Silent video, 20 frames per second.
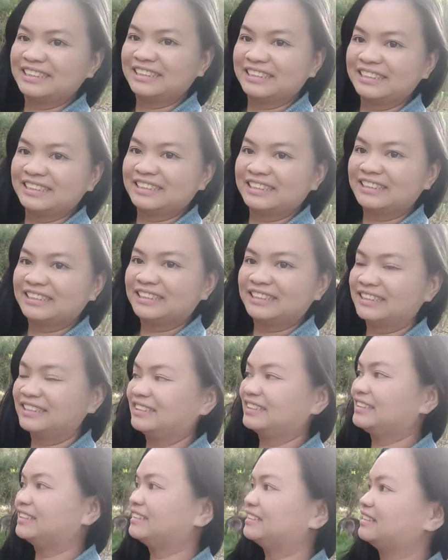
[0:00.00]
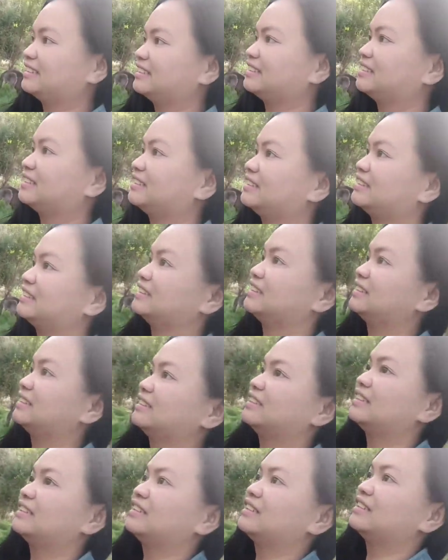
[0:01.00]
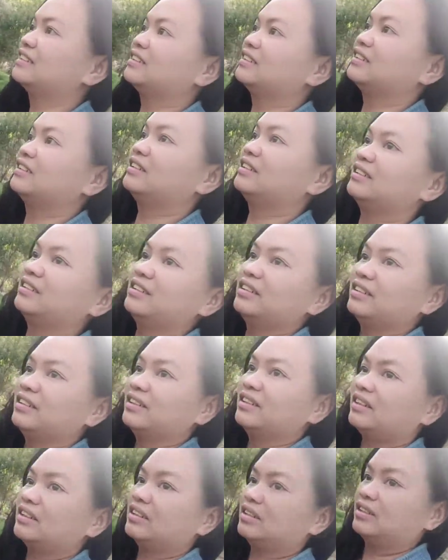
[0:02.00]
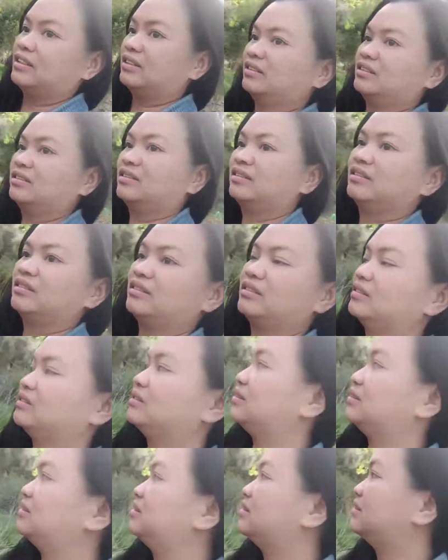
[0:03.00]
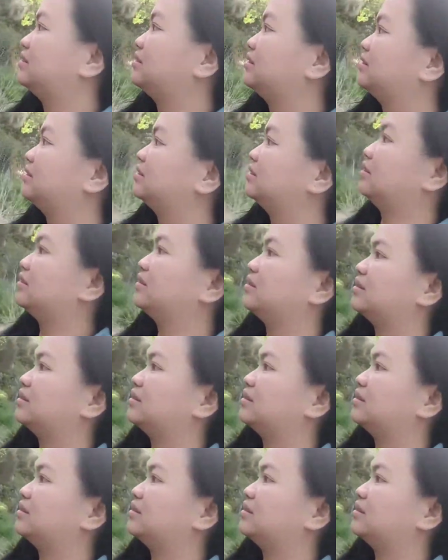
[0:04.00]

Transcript: (silence)